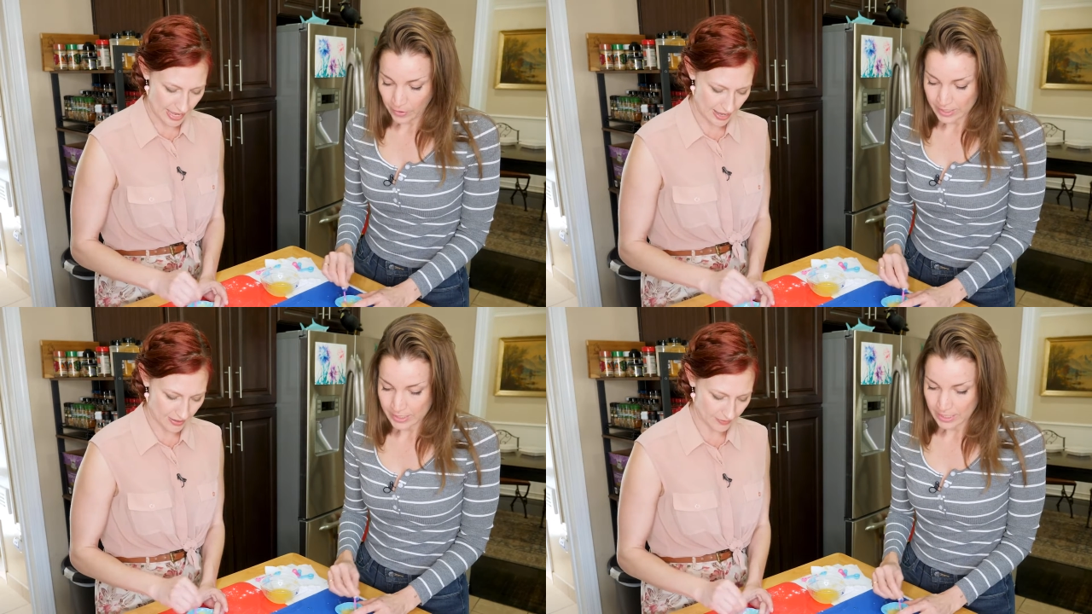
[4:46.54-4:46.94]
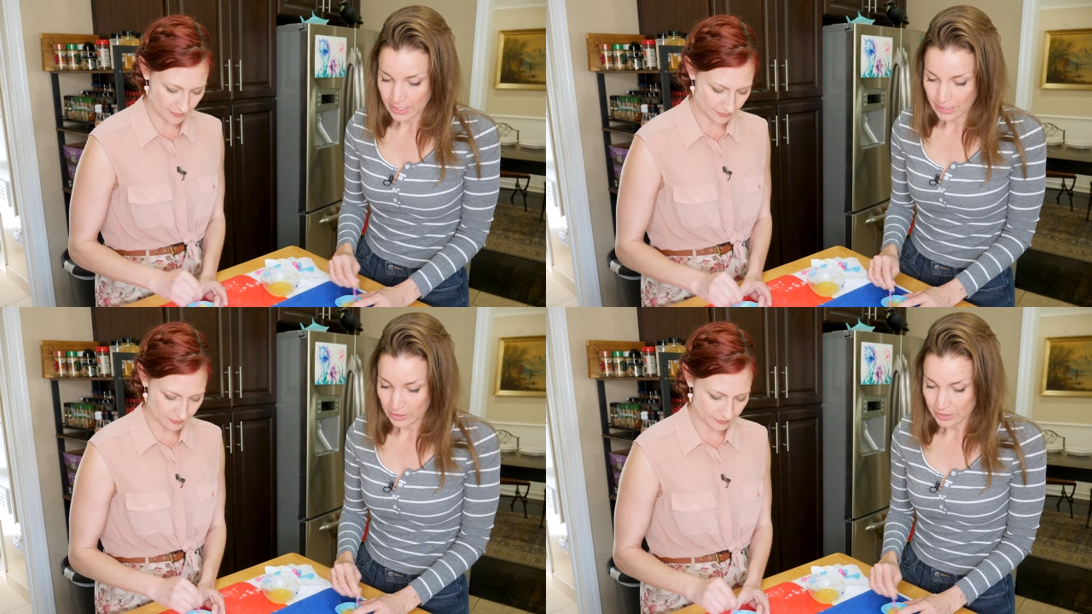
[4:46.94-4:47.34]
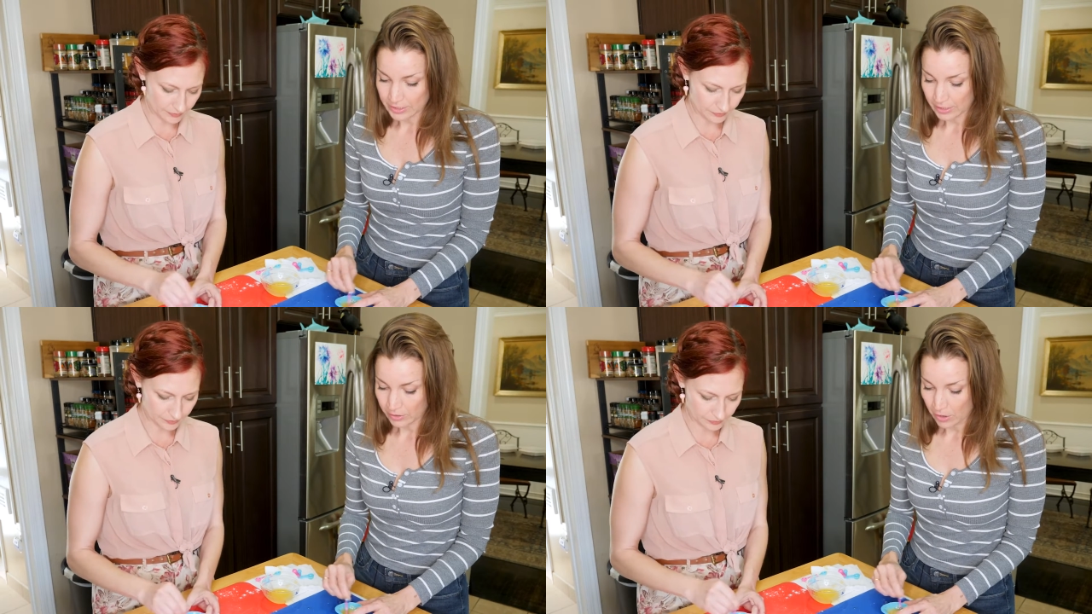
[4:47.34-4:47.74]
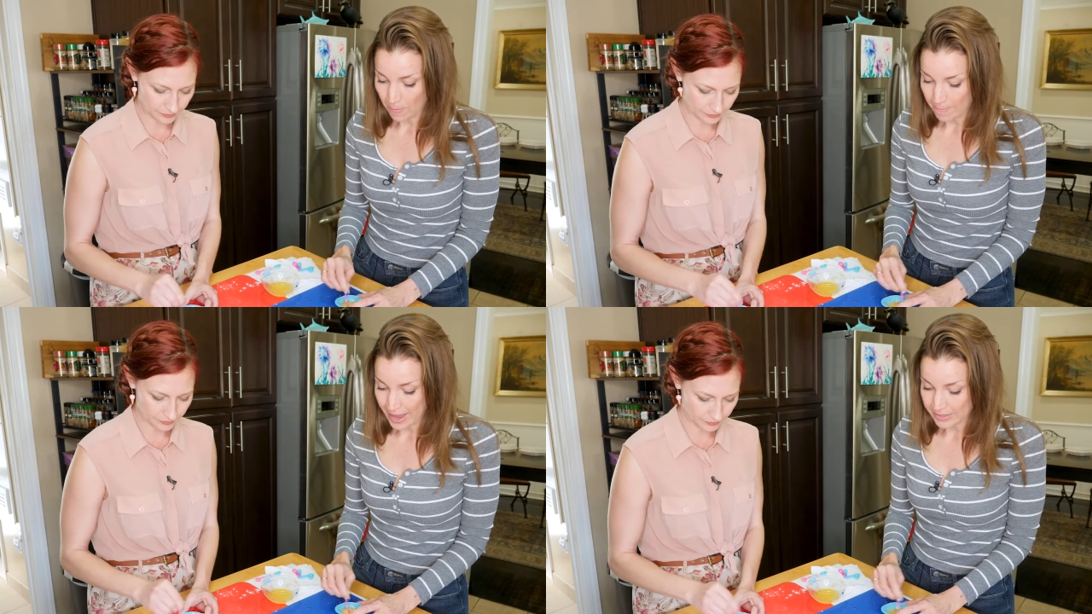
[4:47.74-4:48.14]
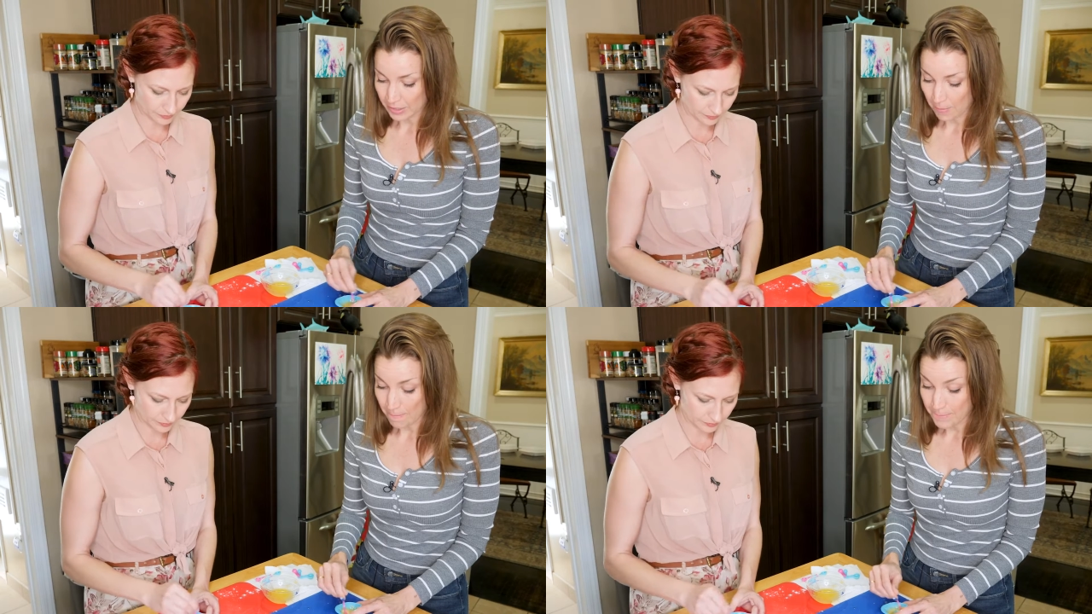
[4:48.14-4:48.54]
Speaker 1: put the little silicone
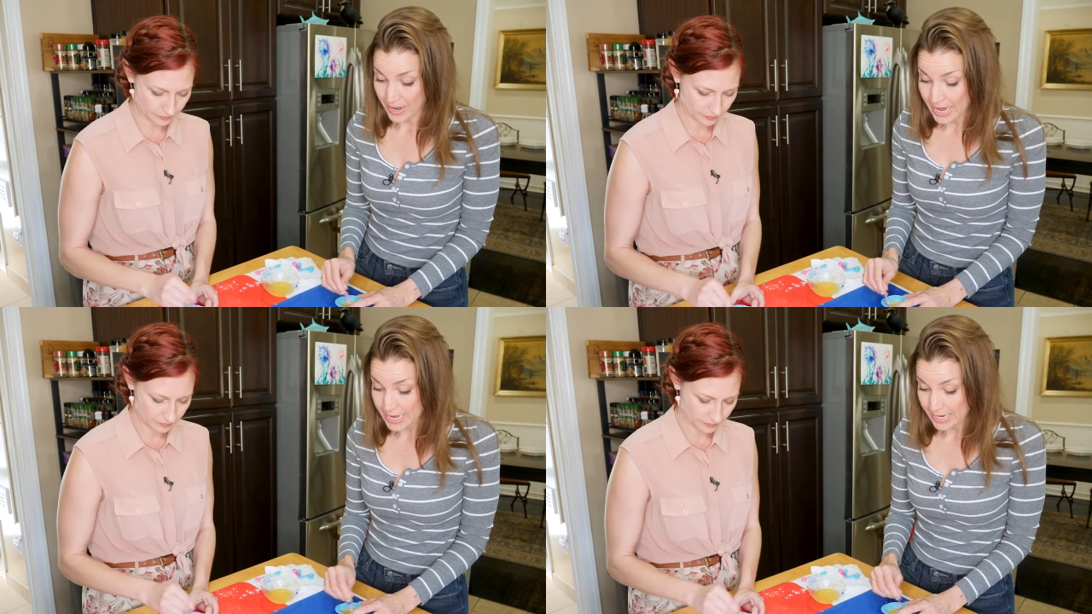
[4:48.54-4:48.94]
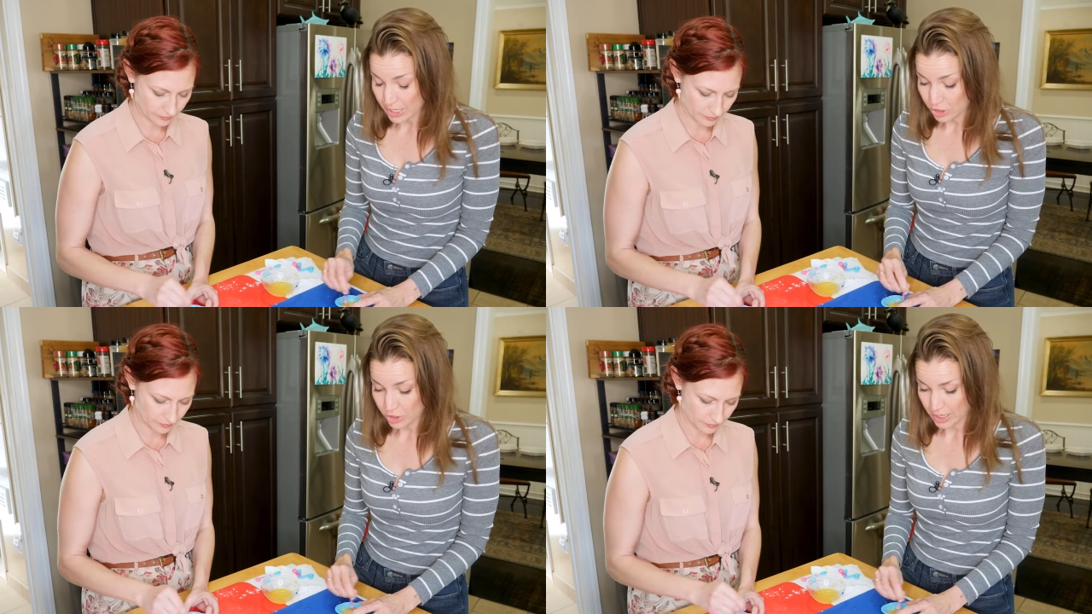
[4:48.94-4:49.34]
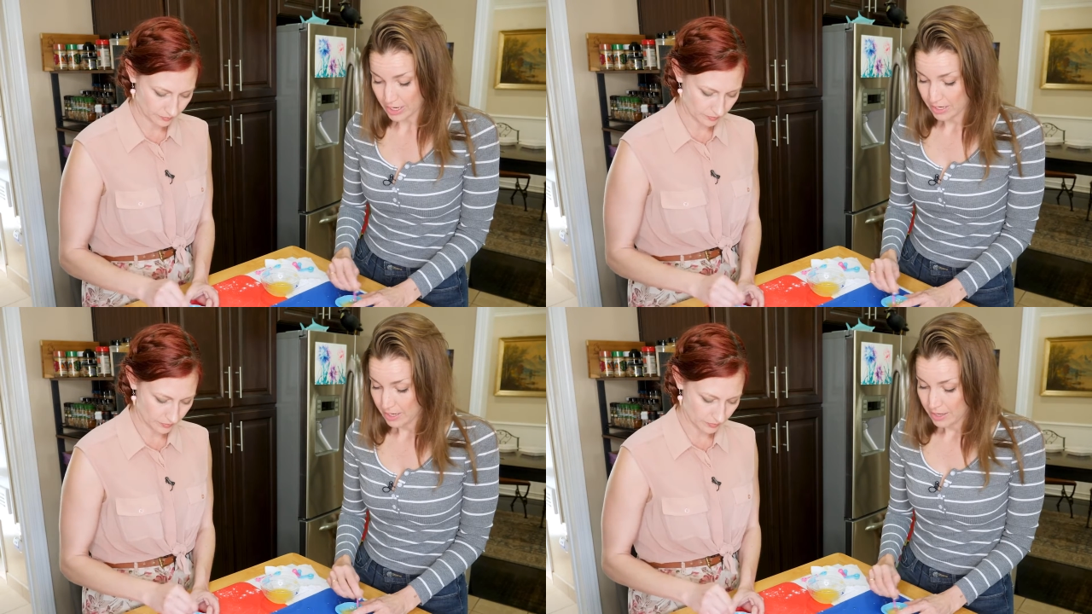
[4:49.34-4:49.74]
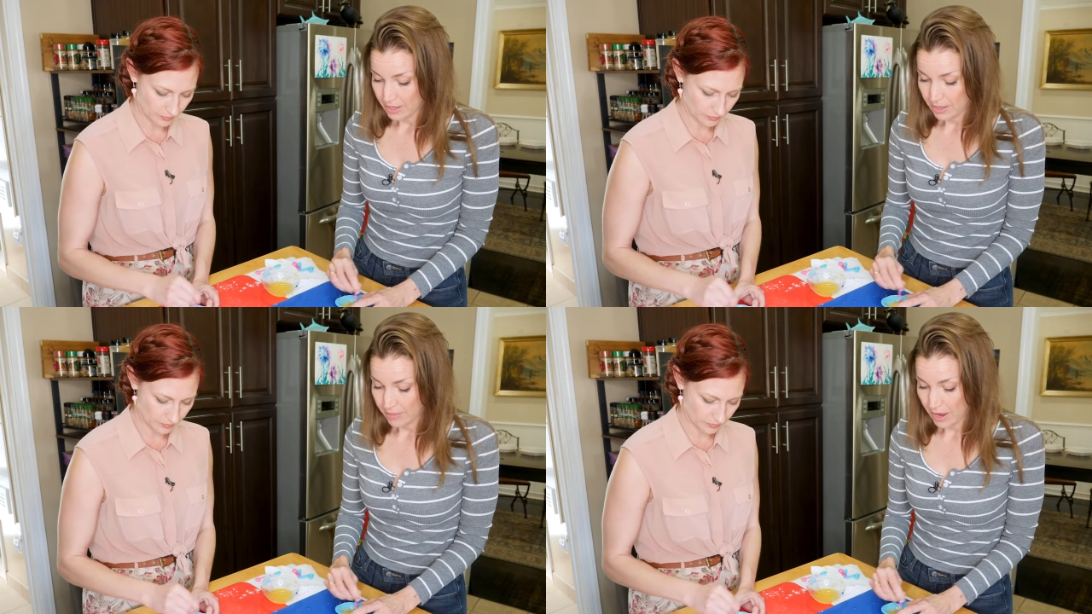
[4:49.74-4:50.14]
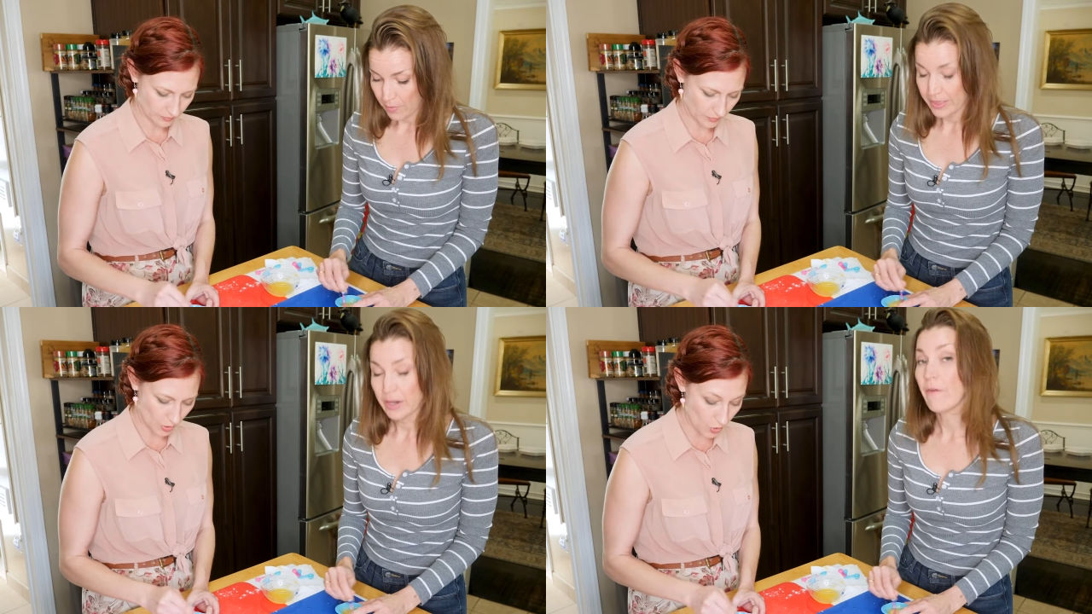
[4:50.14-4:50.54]
mats on a baking sheet. And
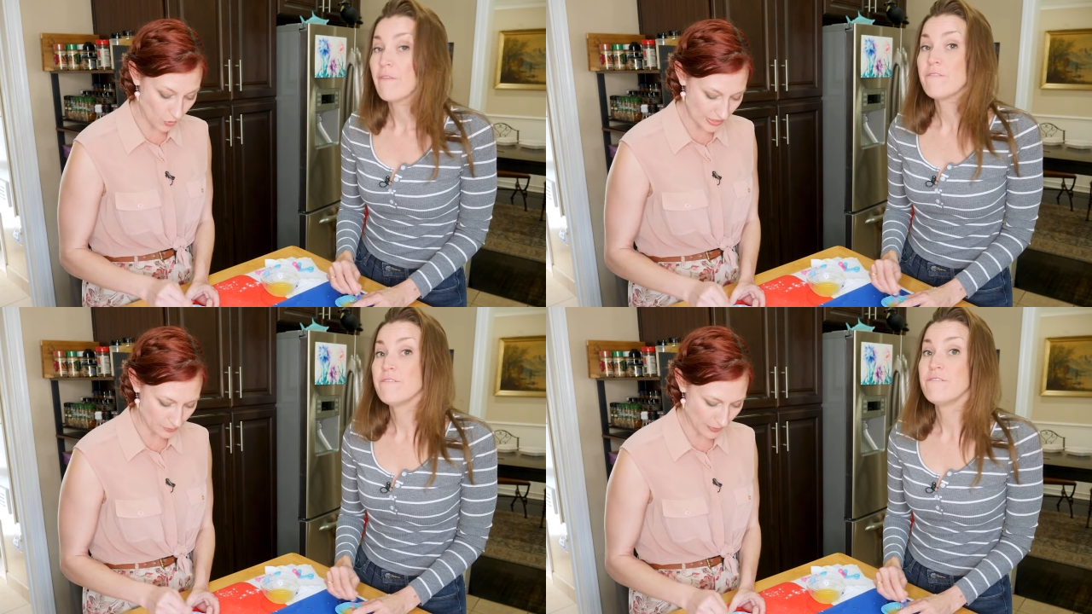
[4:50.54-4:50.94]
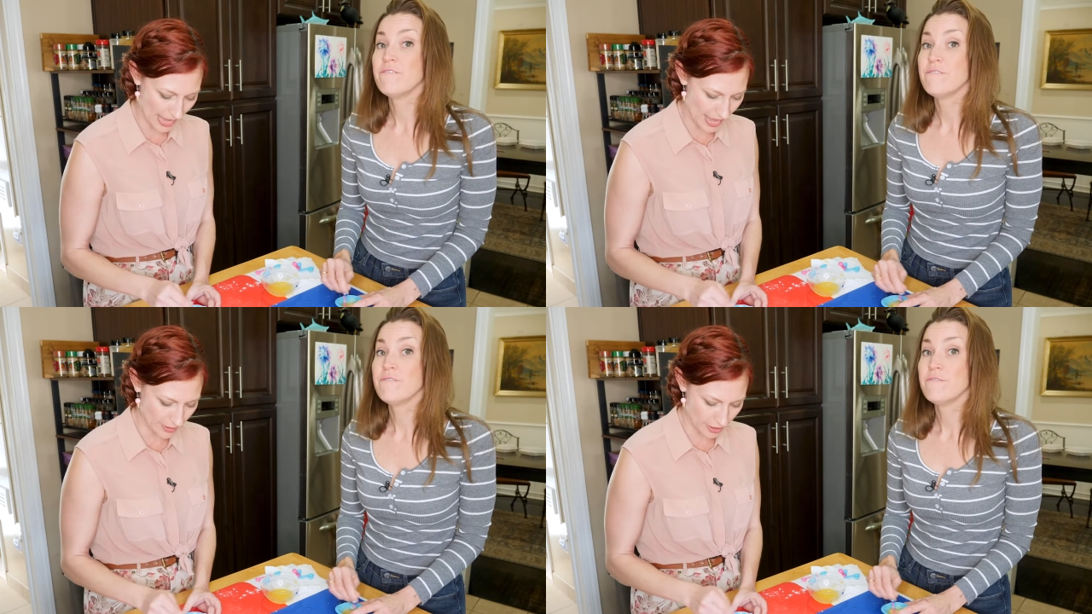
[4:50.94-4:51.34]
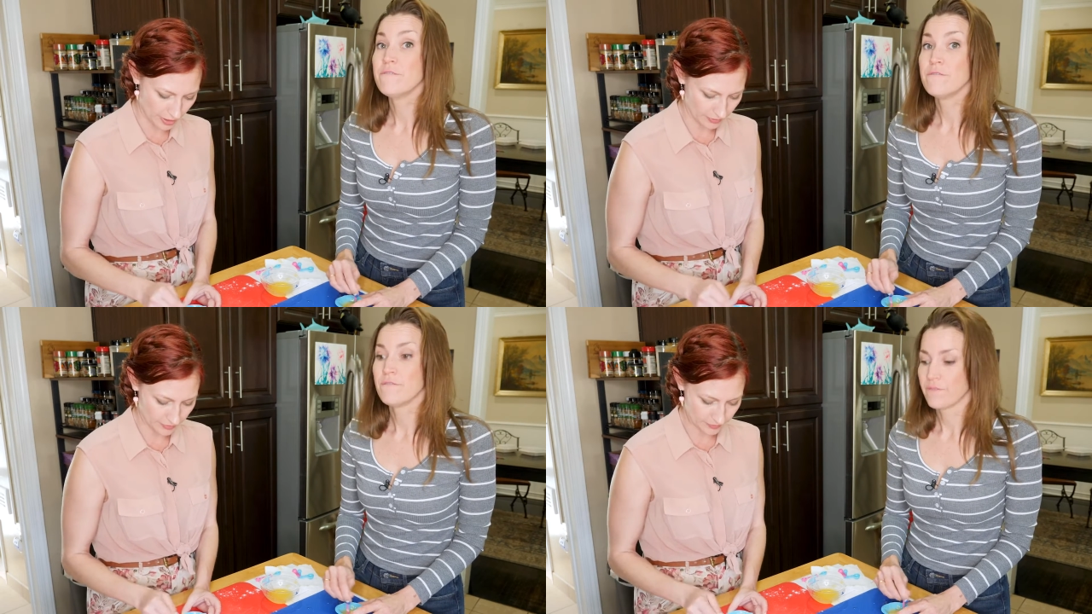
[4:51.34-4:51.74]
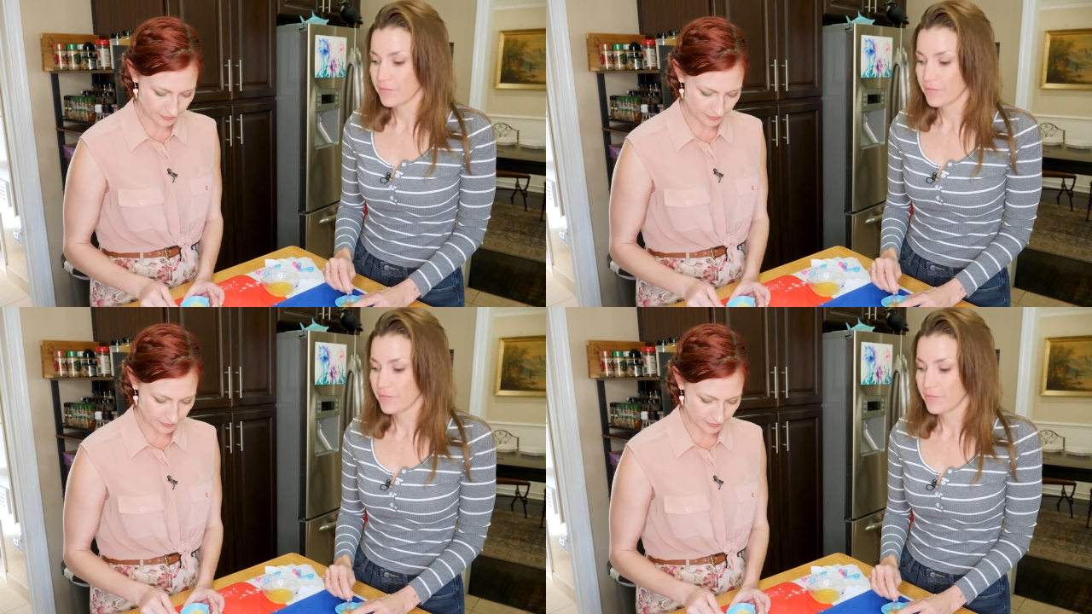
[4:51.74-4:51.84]
that way they don't. Oh, it's
Speaker 2: batter!